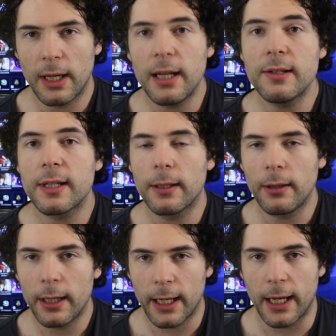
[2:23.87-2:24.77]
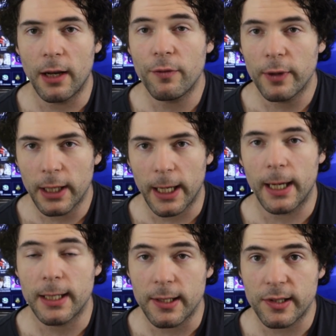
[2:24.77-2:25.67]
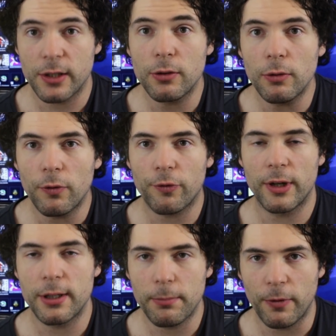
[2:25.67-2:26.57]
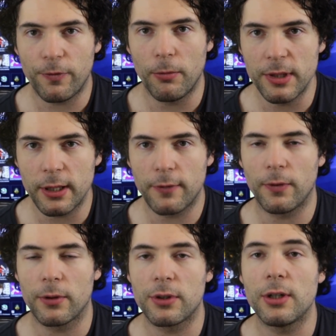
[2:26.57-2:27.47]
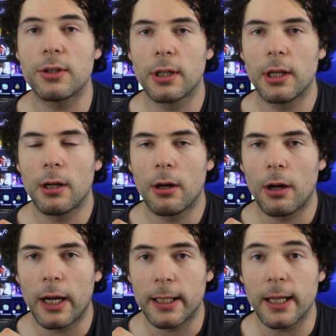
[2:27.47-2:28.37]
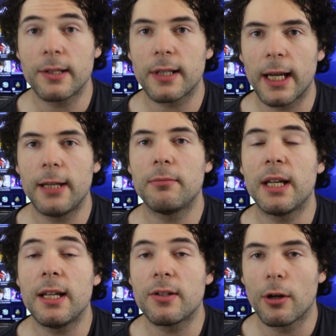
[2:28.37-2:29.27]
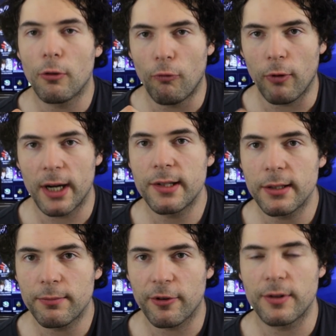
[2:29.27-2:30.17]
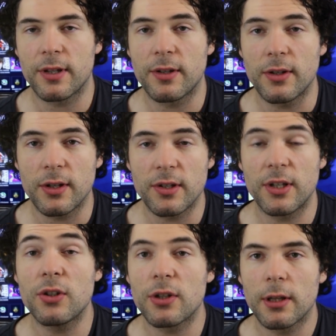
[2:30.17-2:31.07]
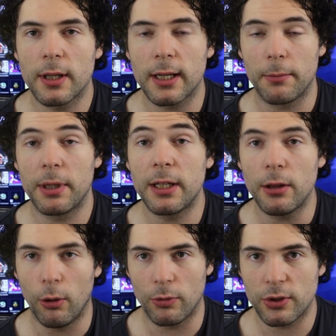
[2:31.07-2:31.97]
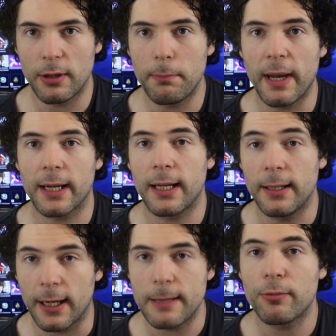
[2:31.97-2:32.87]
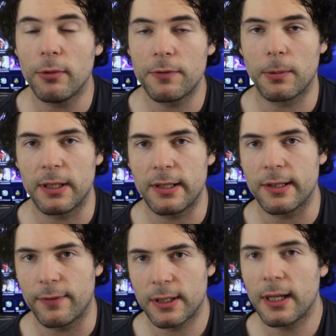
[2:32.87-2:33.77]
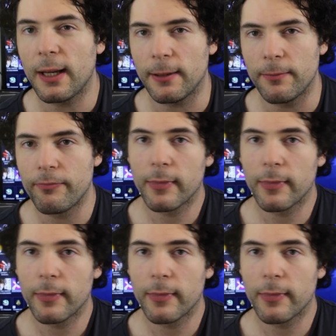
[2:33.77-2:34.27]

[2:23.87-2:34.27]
Intel have had a single thread performance advantage against A M D's Ryzen processors since the company launched them back in April of twenty seventeen.